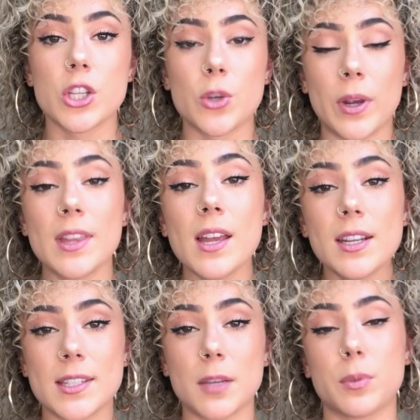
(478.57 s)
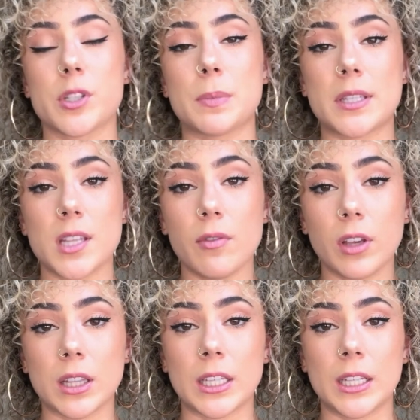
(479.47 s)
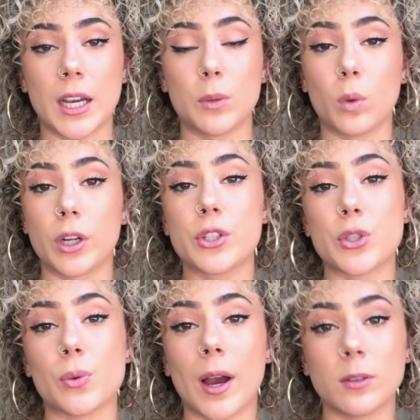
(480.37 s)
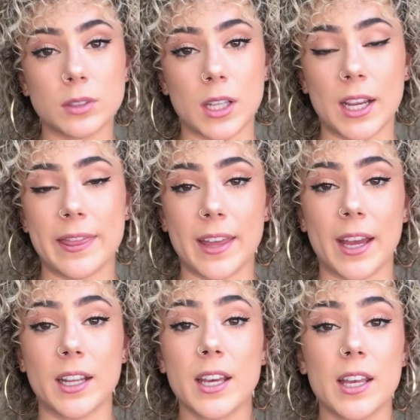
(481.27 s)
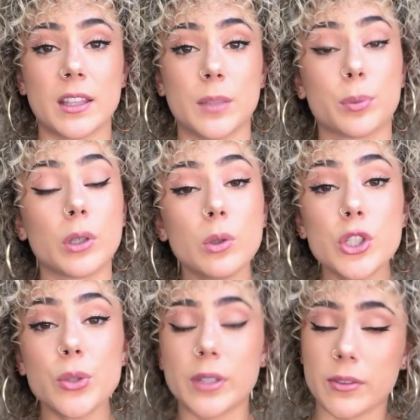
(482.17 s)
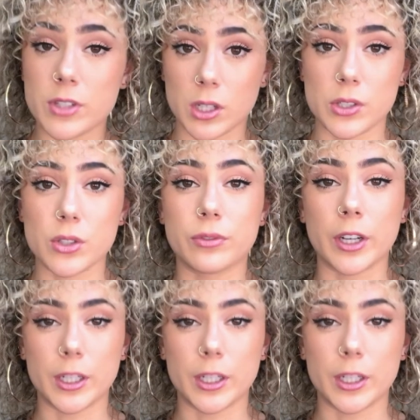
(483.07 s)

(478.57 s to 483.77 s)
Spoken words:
So in that example specifically, I wanted to outline that the approach you give is also very